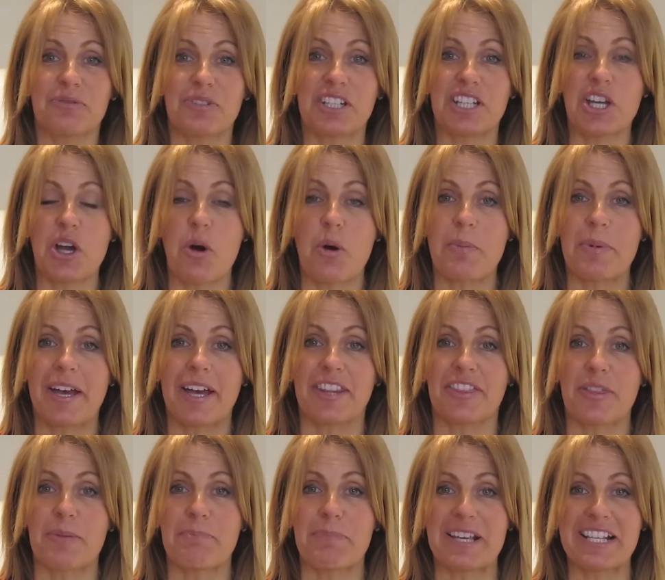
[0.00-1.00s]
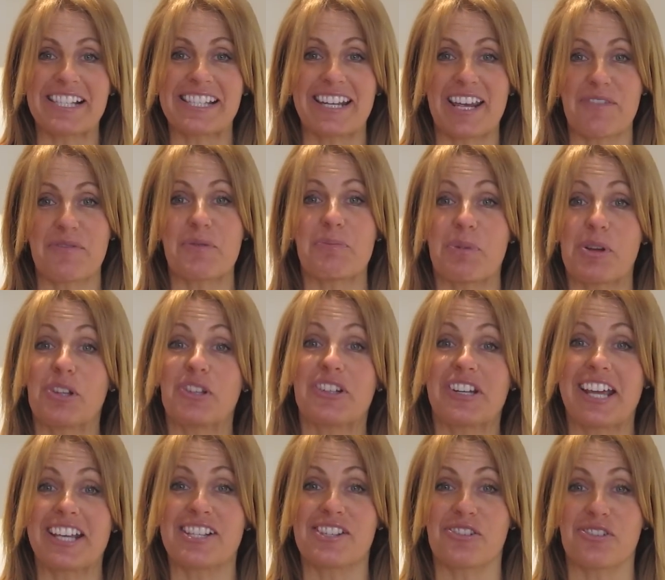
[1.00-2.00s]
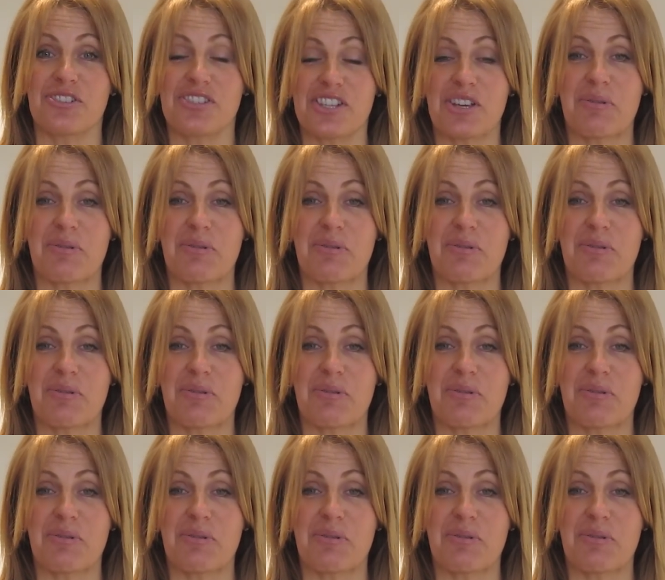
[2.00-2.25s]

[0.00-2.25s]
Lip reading: video about the best ever bolognese sauce.